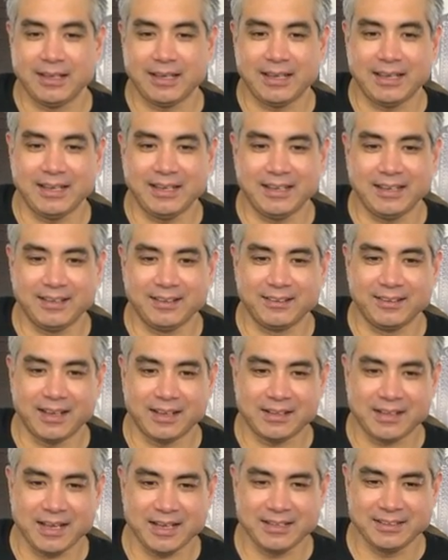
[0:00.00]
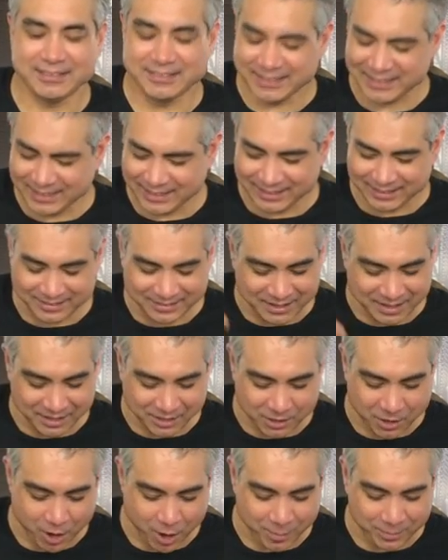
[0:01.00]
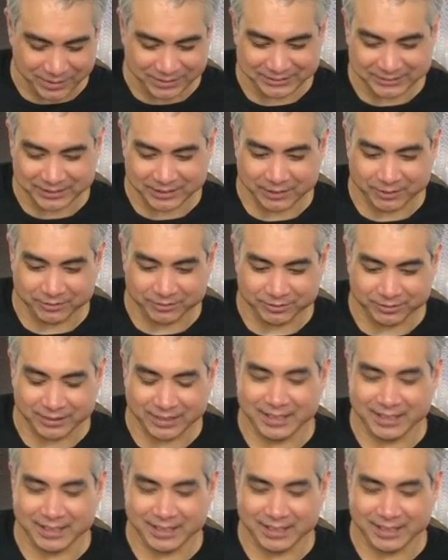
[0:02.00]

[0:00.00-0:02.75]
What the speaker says: And I kind of did it and then I caught myself